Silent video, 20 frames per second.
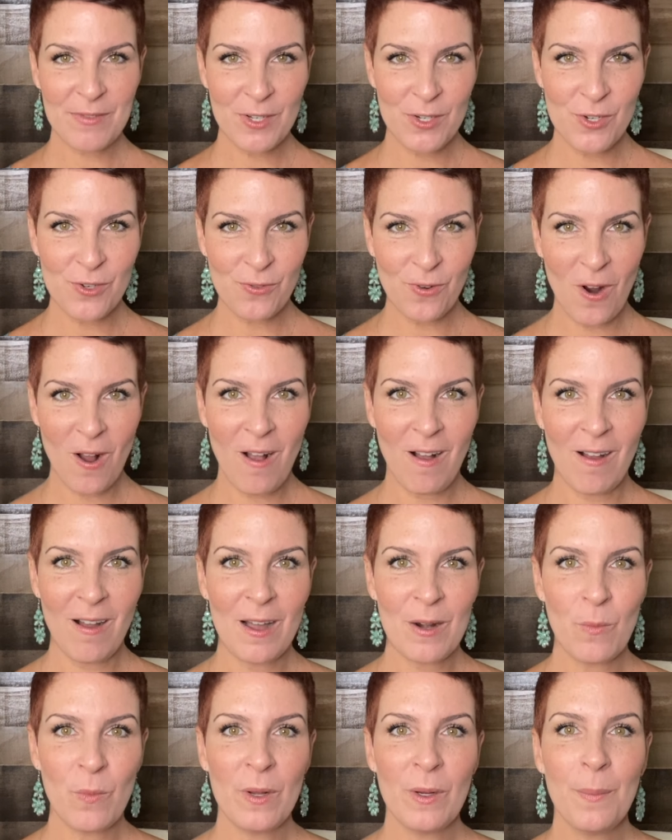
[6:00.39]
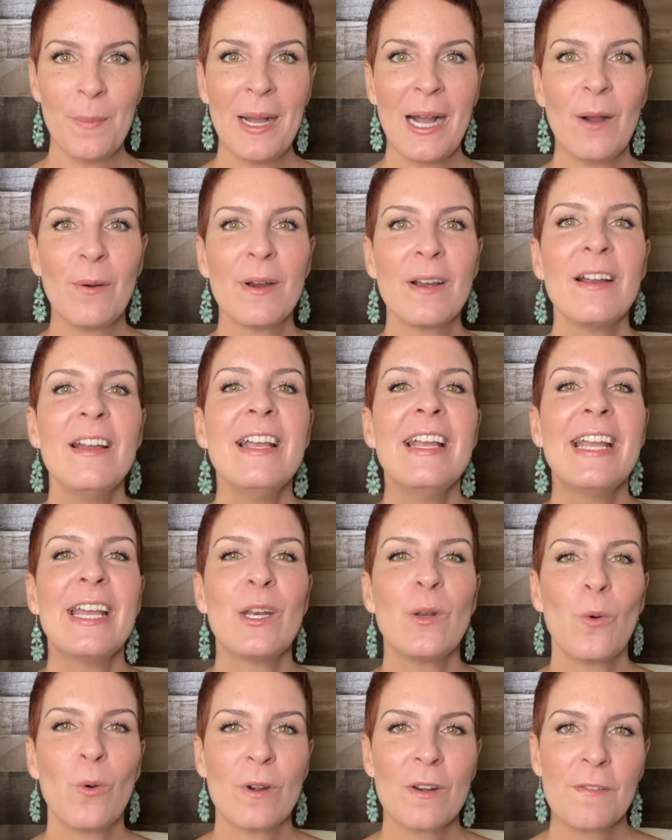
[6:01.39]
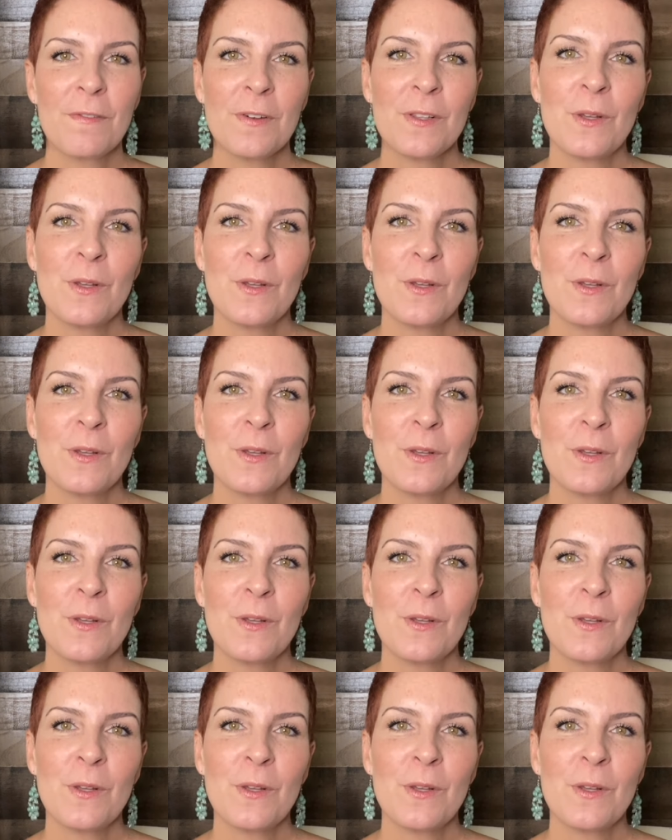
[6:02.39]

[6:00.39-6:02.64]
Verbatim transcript: to draw on willpower in order for